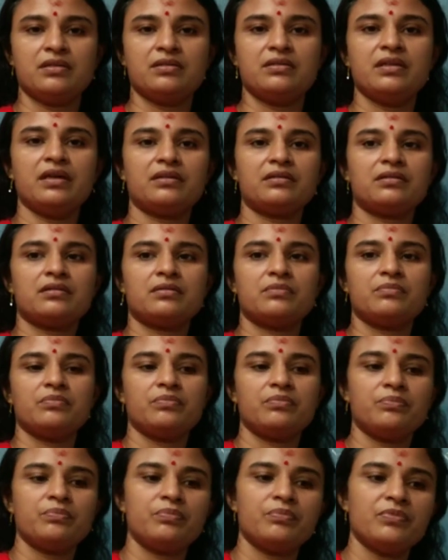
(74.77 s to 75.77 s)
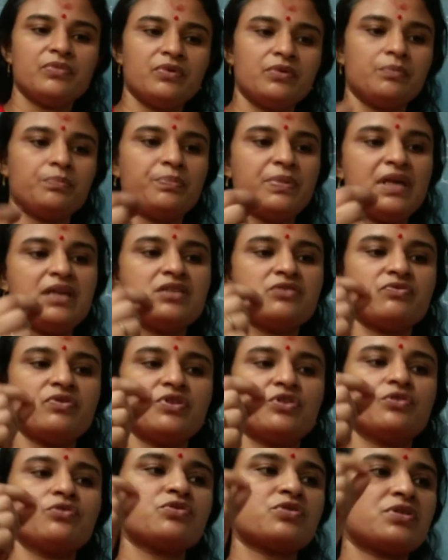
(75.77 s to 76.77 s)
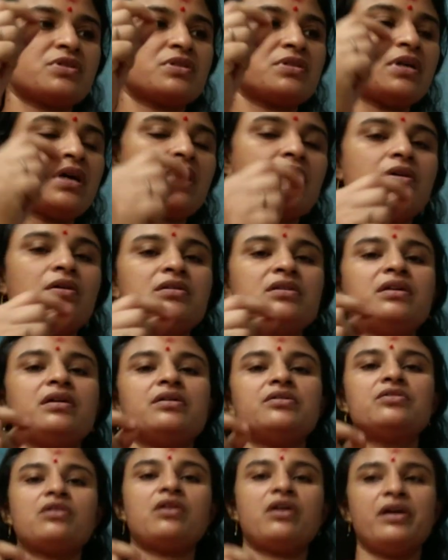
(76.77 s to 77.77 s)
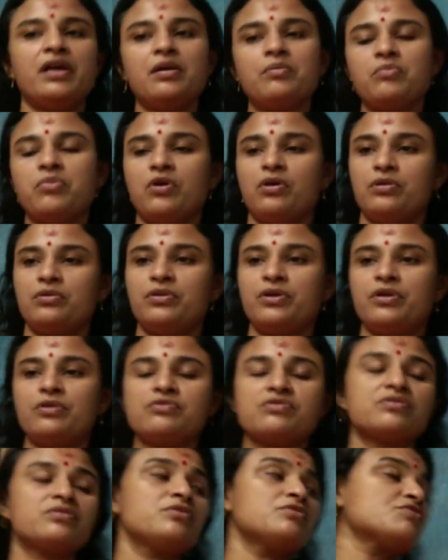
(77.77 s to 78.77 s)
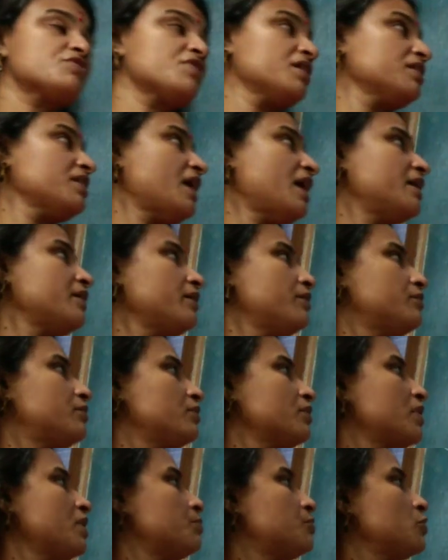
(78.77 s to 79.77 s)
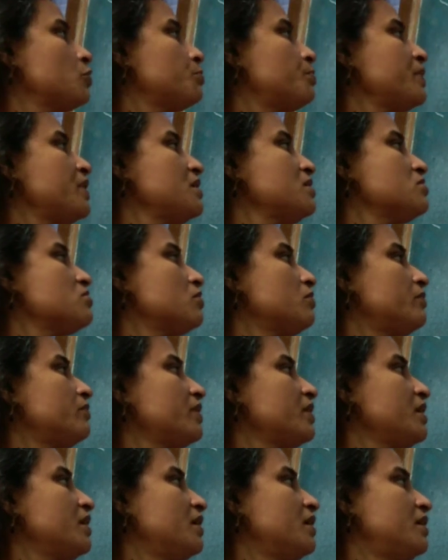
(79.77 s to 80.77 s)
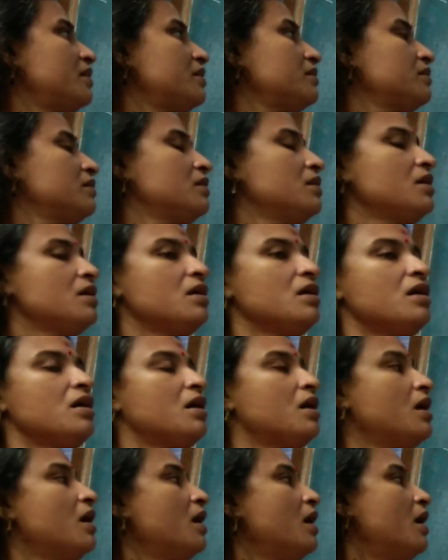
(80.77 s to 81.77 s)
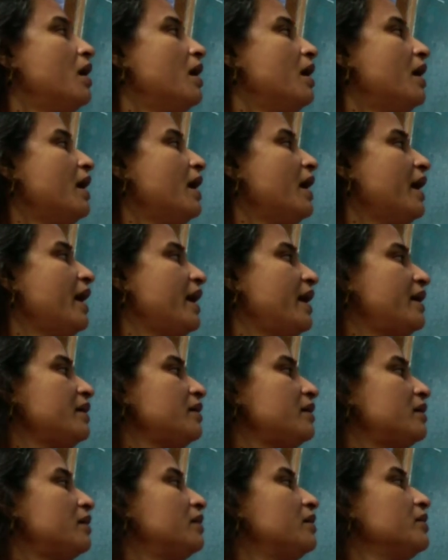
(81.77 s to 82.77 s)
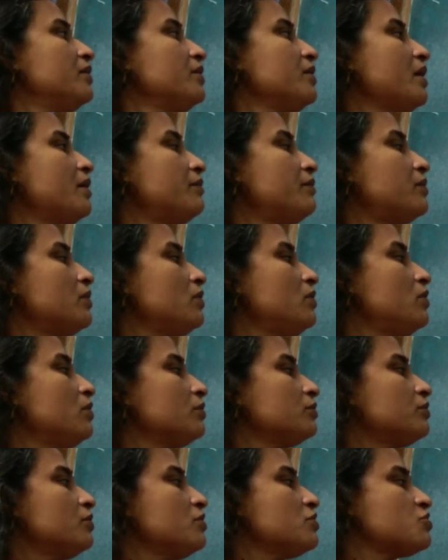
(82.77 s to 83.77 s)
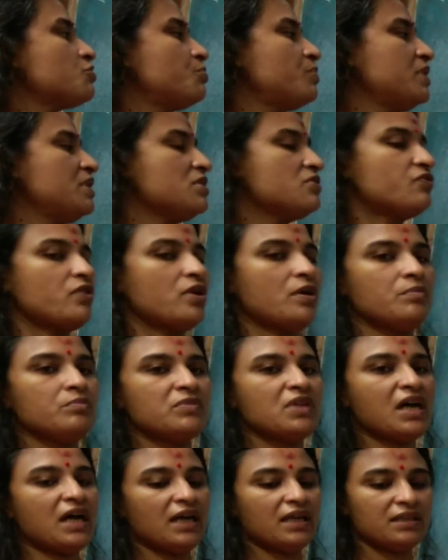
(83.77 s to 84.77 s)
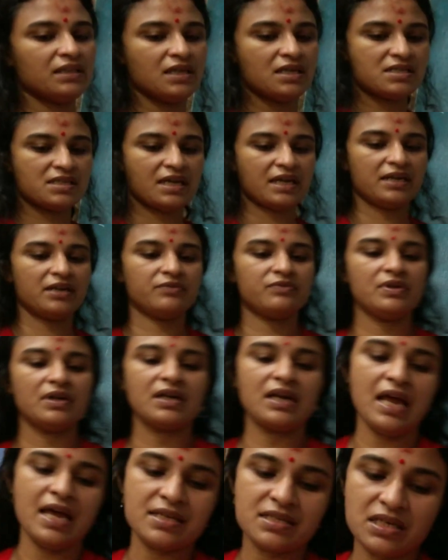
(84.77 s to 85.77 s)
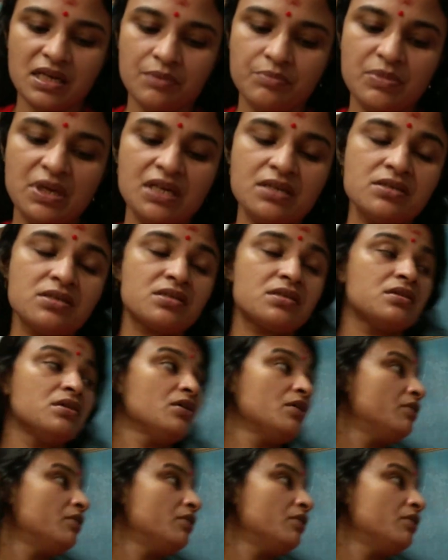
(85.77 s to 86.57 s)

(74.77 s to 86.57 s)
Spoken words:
that pins which you stuck on the drawing board. Using that, you have to keep two pins over here. And you have to look those pins from the other side of the glass lab. Means